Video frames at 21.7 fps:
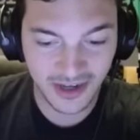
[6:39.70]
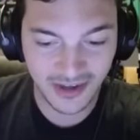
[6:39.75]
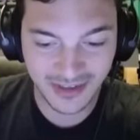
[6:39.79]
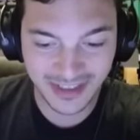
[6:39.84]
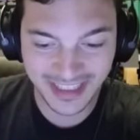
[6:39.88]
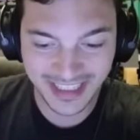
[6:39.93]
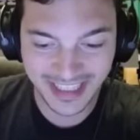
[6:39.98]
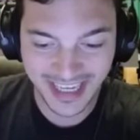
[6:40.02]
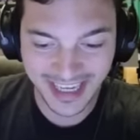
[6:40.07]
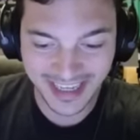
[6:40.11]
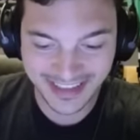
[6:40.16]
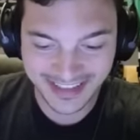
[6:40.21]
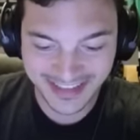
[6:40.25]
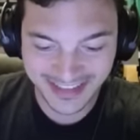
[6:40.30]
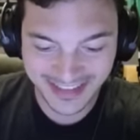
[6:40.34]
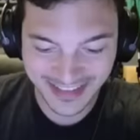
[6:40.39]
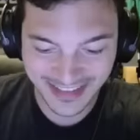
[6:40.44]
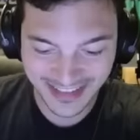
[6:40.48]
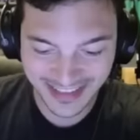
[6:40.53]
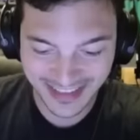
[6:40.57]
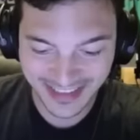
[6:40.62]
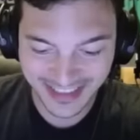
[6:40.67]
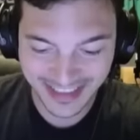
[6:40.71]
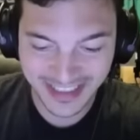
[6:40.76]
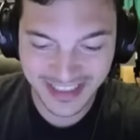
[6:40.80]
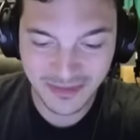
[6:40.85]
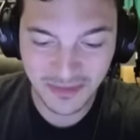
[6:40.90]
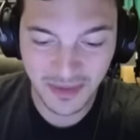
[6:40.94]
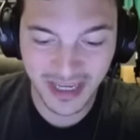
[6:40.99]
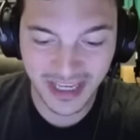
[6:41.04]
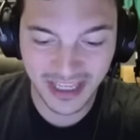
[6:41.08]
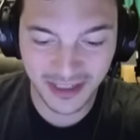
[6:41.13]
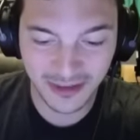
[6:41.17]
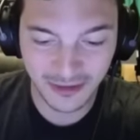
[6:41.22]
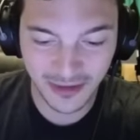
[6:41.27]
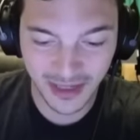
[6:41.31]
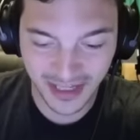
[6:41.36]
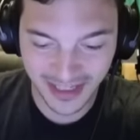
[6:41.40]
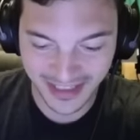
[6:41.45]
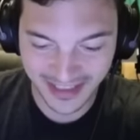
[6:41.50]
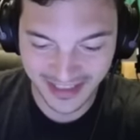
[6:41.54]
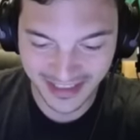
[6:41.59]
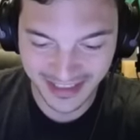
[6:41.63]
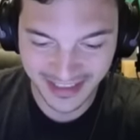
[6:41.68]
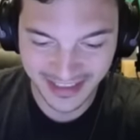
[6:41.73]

oh, over there. Oh yes, he's making a run.